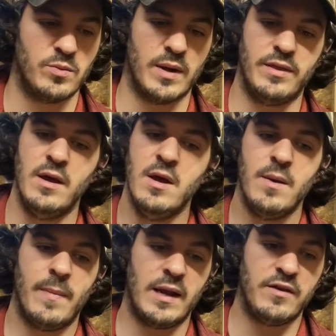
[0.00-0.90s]
with
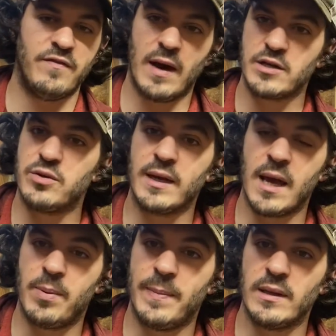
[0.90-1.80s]
manufacturing
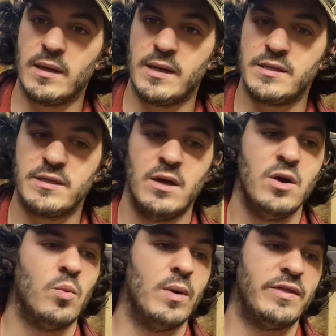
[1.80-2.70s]
capabilities,
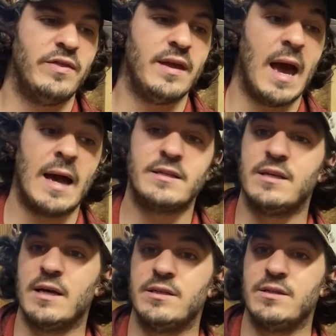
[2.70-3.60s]
with the
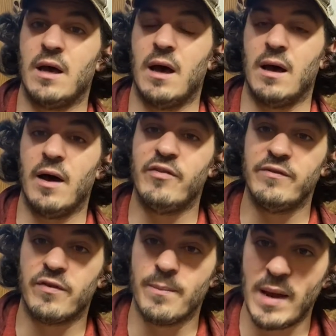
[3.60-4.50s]
access of
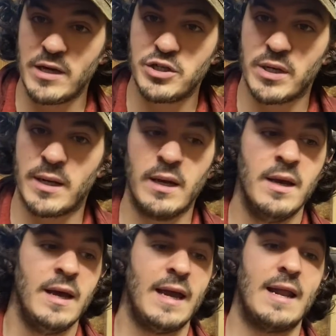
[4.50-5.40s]
information.
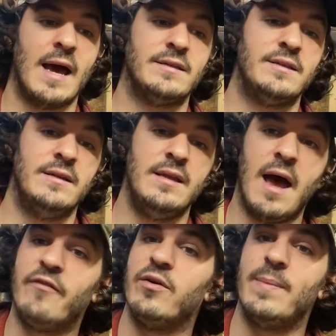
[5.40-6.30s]
It has
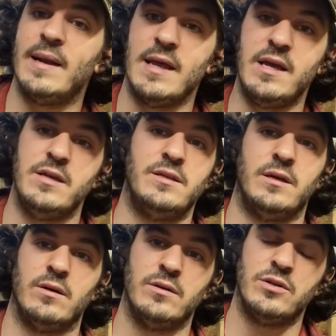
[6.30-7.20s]
never been
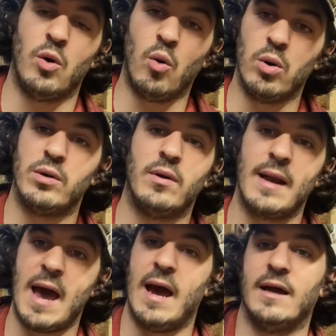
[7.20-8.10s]
easier to order an
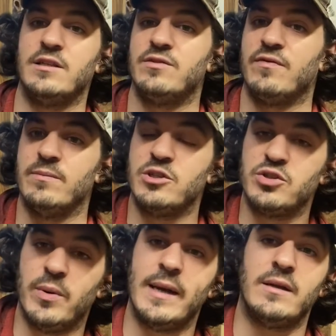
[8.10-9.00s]
axe from
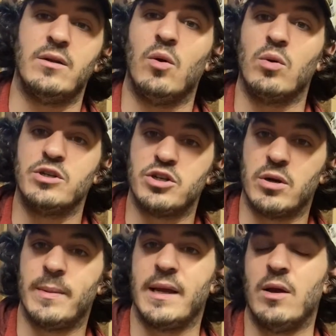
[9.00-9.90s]
Sweden or
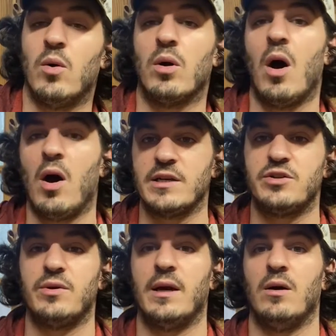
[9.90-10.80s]
Germany or
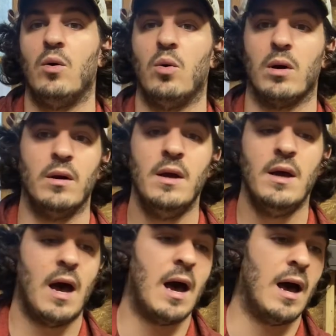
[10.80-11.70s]
Austria or
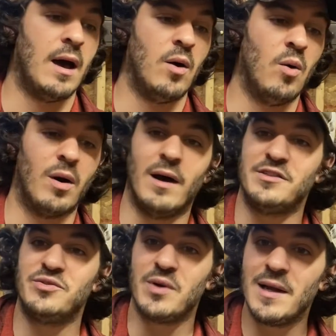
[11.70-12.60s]

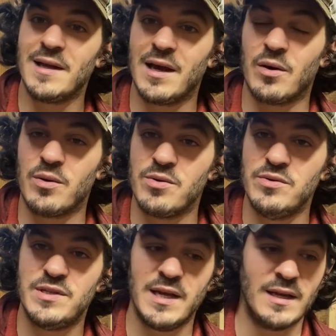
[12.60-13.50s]
Australia or New
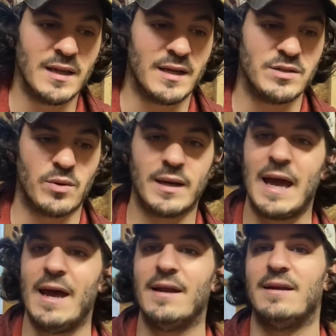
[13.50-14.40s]
Zealand or
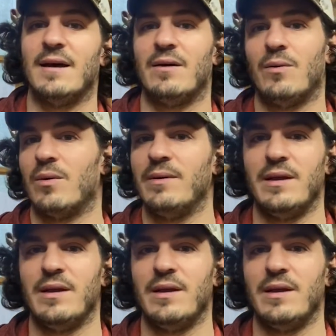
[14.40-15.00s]
Canada or,